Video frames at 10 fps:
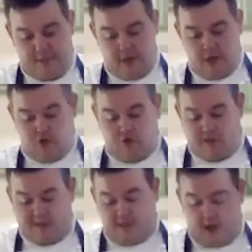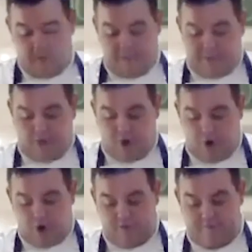So to start with,
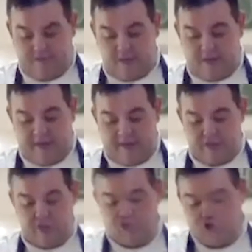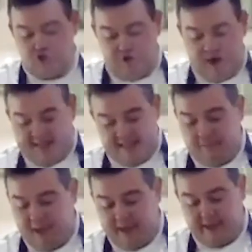all I've done is just shredded
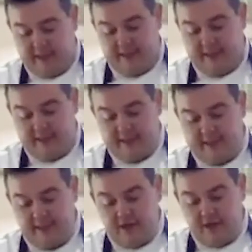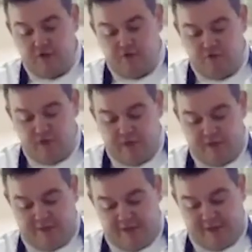my leeks really
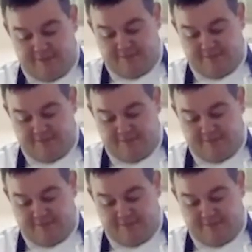fine,